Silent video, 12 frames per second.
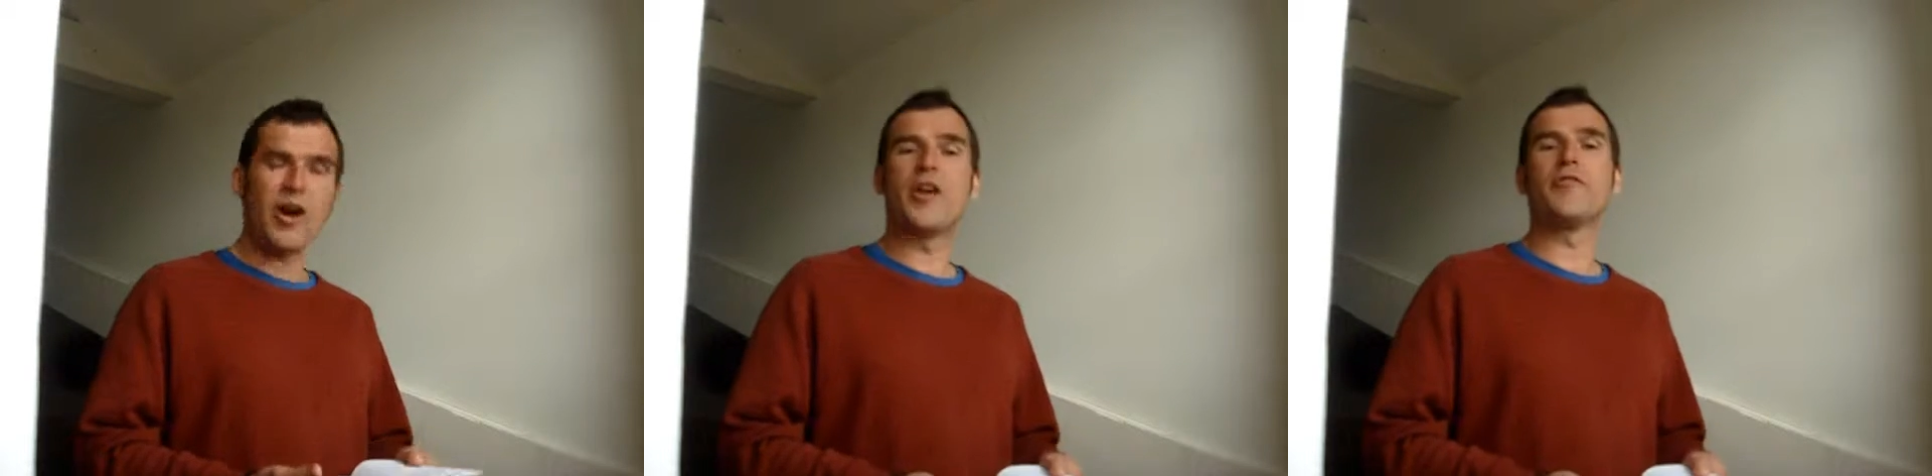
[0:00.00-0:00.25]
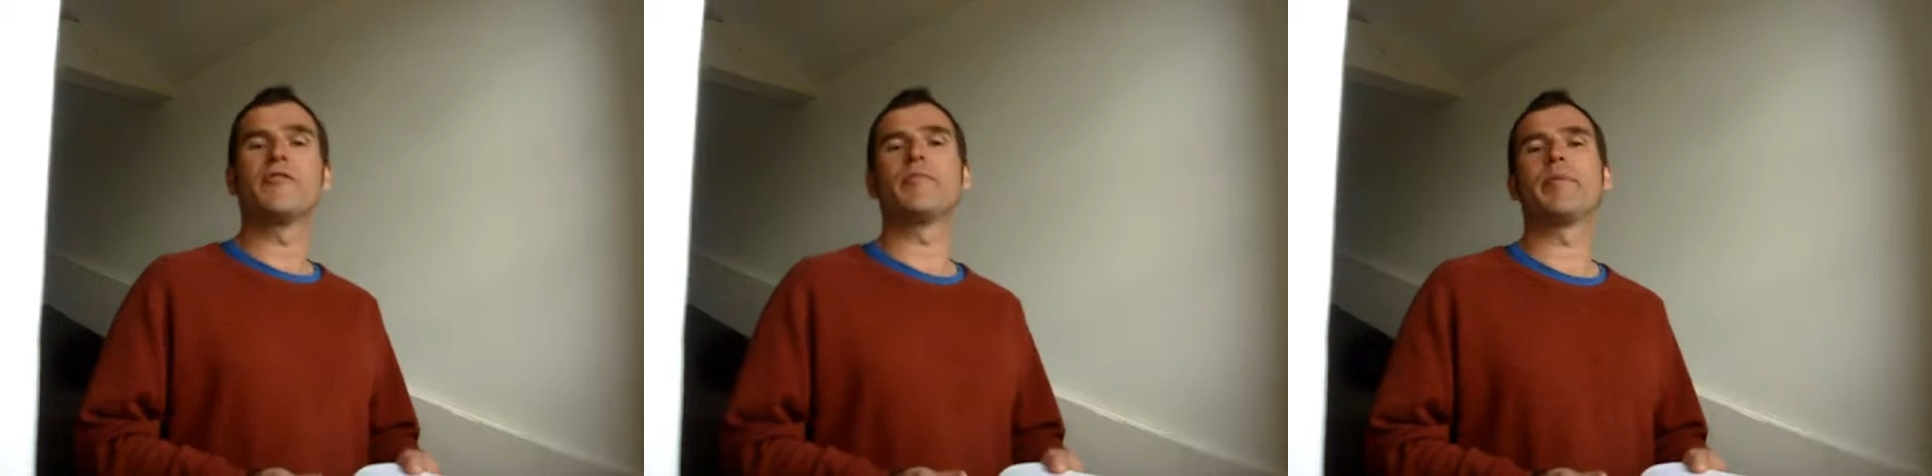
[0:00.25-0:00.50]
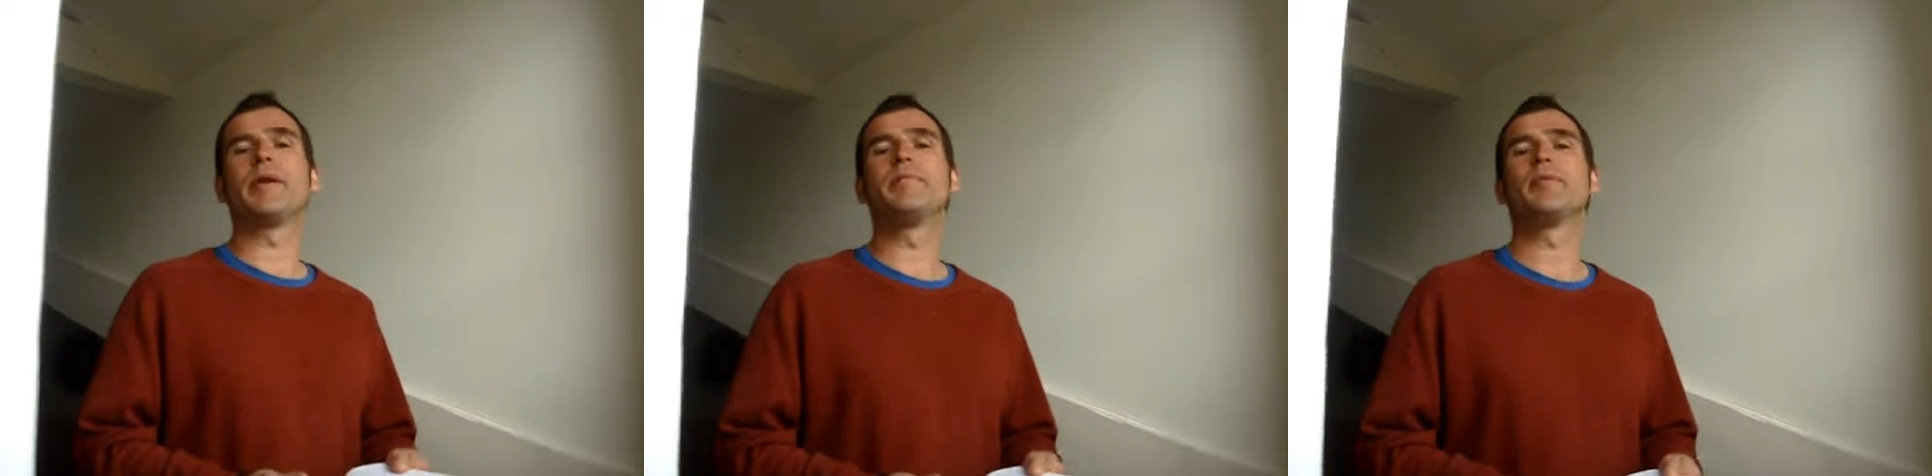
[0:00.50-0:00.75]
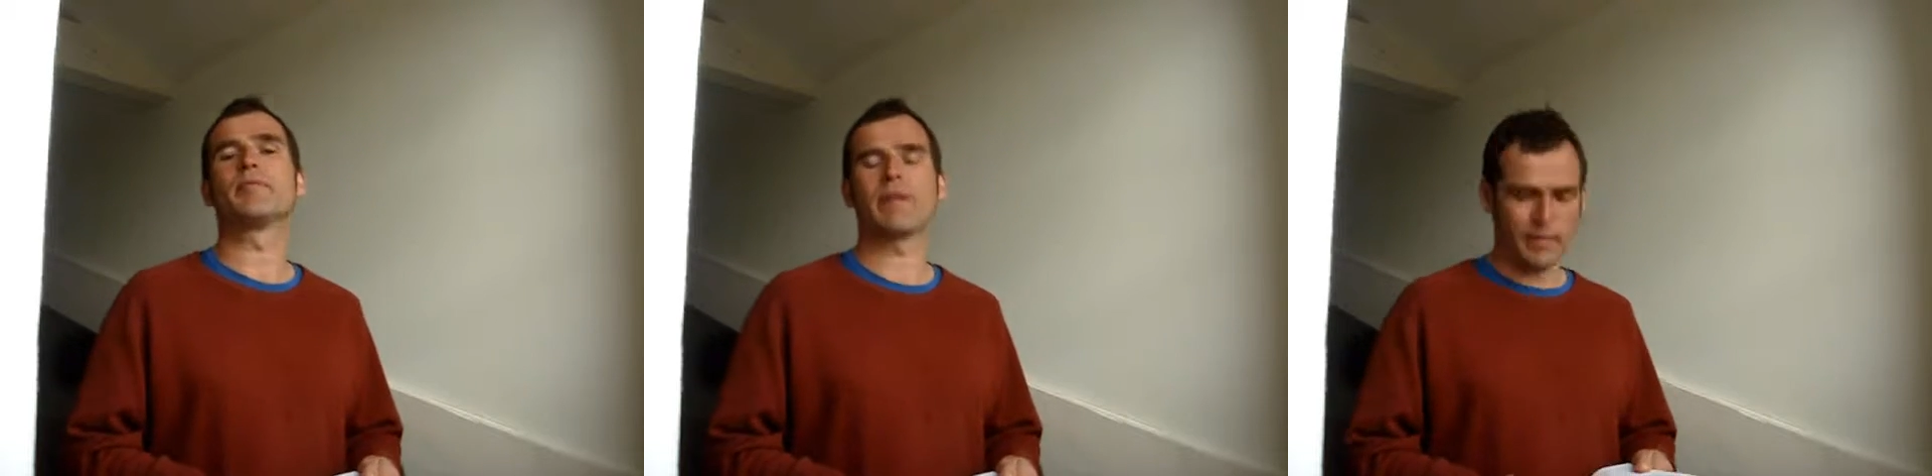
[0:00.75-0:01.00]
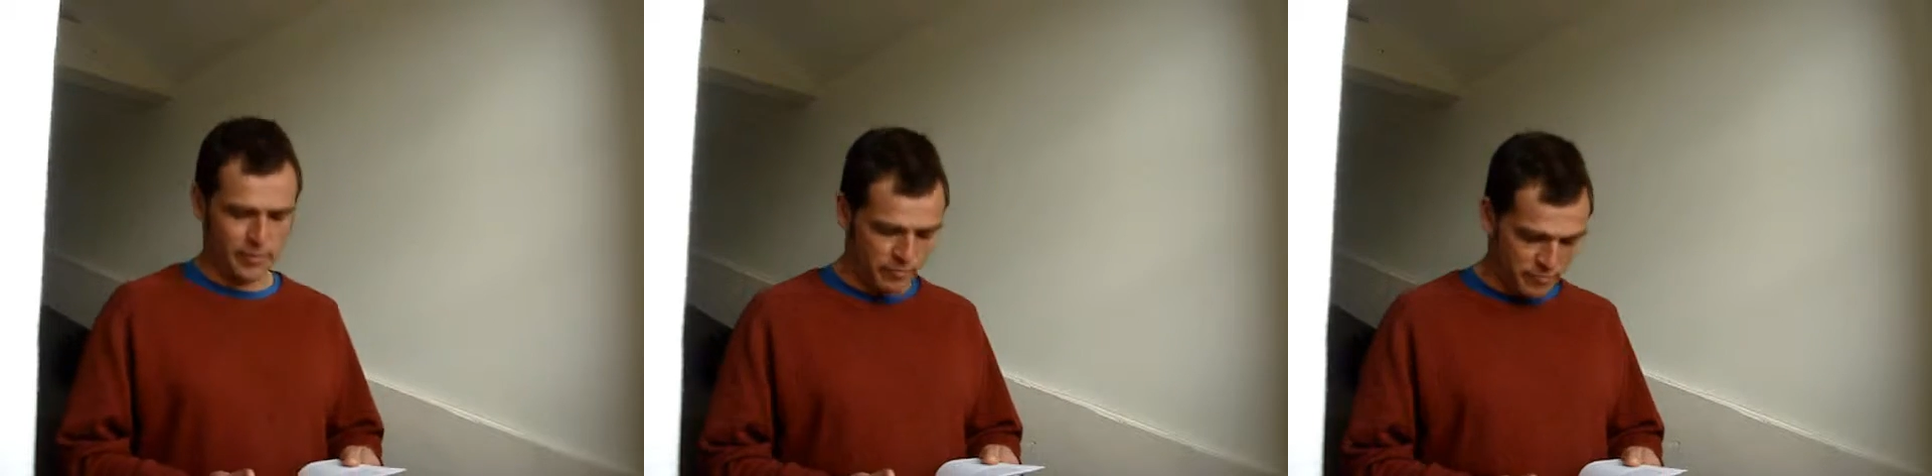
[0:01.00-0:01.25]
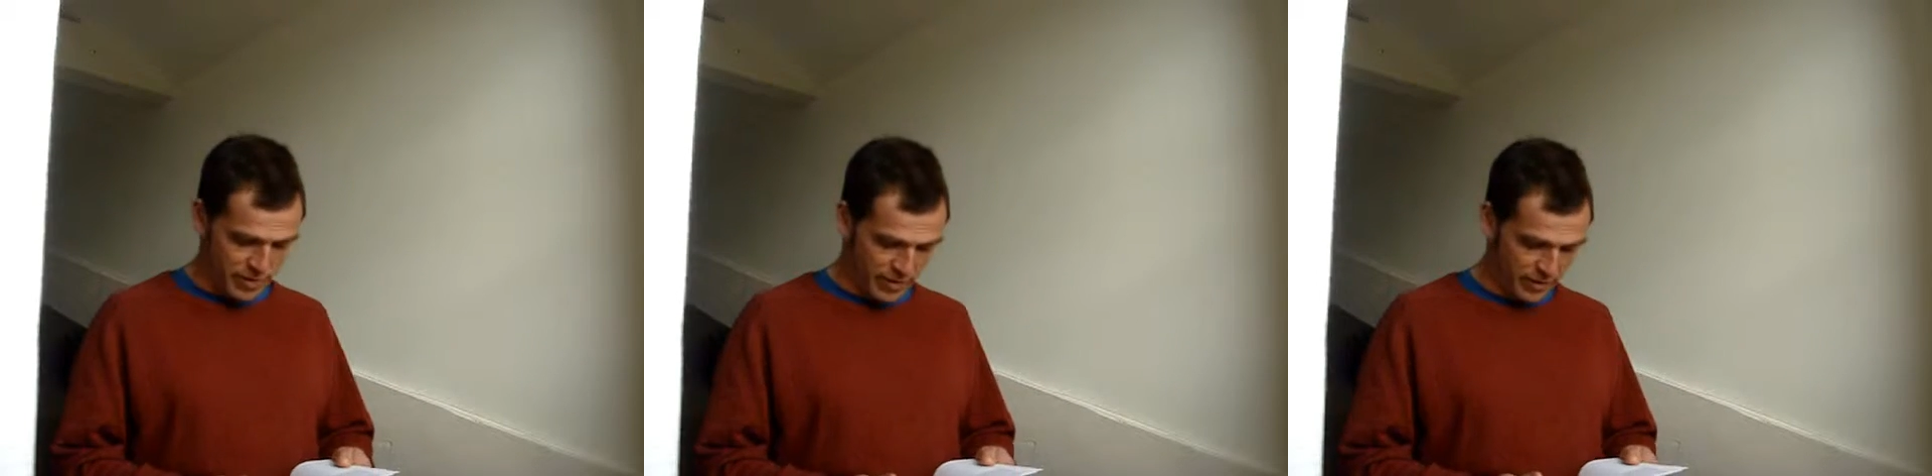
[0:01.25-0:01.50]
100 people around
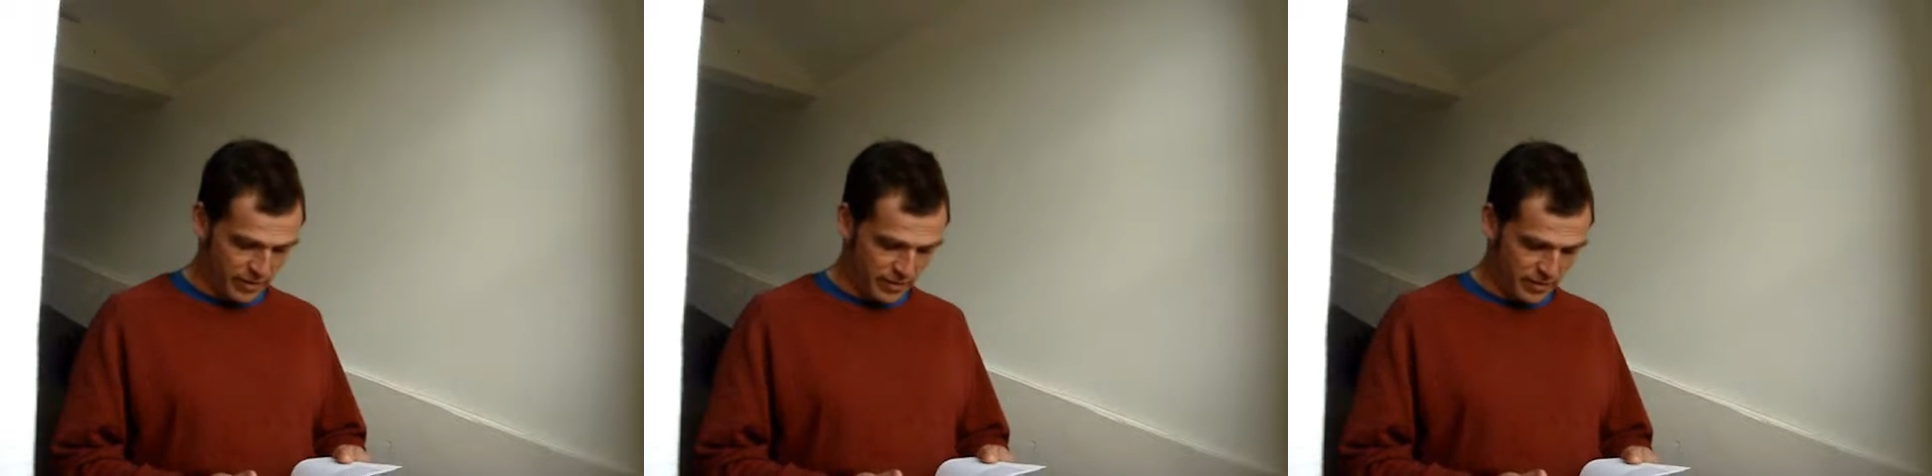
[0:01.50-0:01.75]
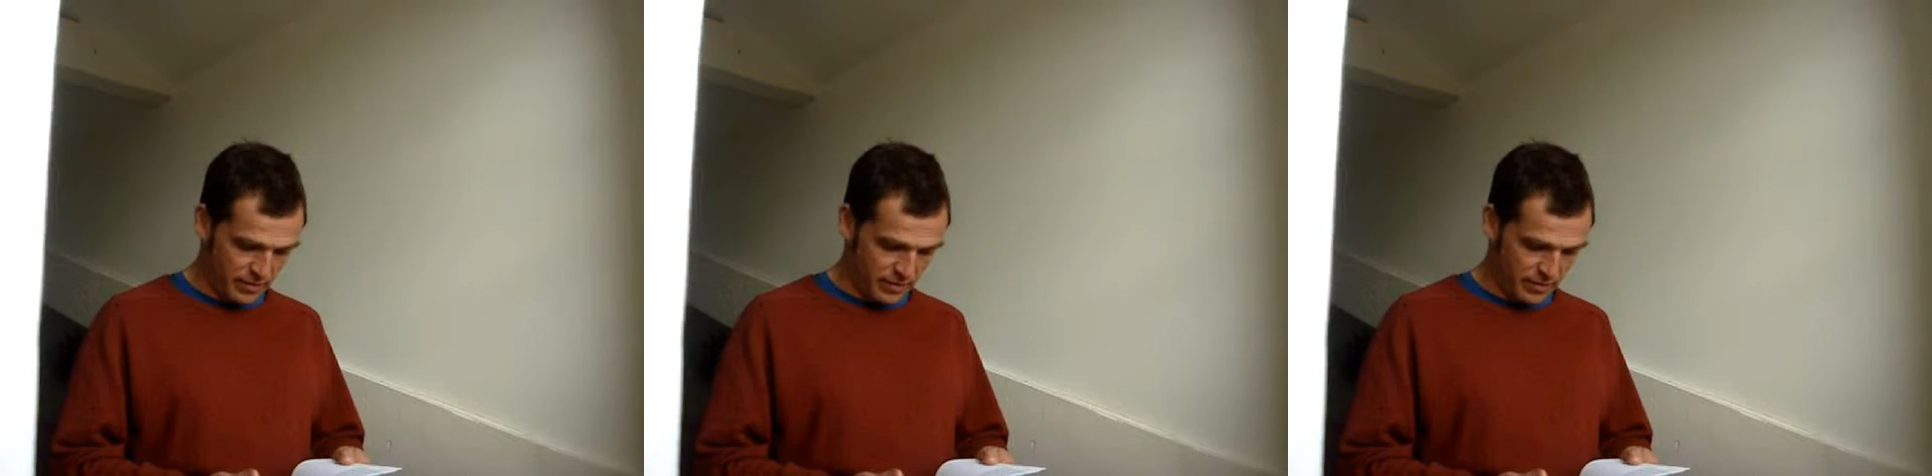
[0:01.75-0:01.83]
the ring,